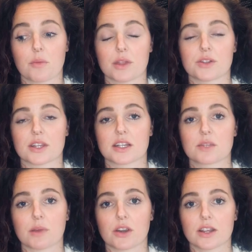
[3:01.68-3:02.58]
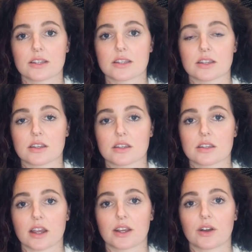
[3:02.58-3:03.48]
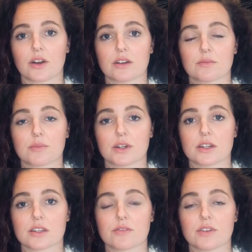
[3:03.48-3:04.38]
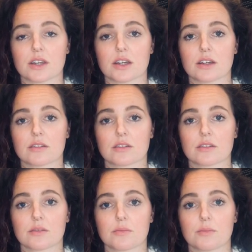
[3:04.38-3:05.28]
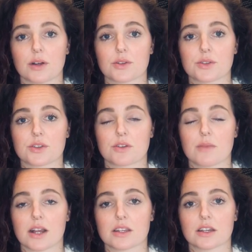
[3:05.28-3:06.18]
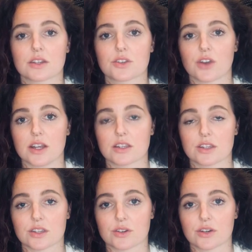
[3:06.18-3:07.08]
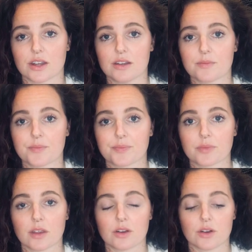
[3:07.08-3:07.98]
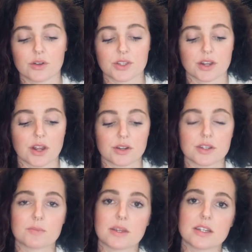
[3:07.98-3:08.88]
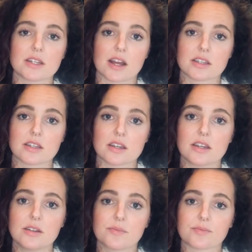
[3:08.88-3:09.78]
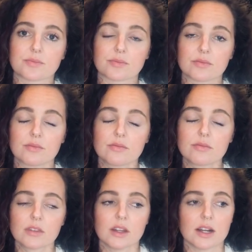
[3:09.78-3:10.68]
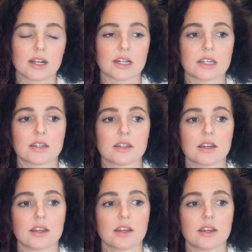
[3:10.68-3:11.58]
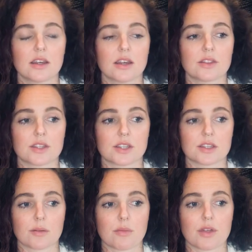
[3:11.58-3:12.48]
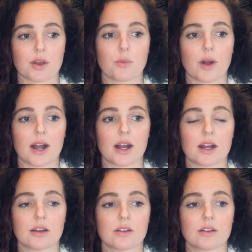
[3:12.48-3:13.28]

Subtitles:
those experiences I got pretty severe post-traumatic stress disorder, also known as PTSD, and this is something where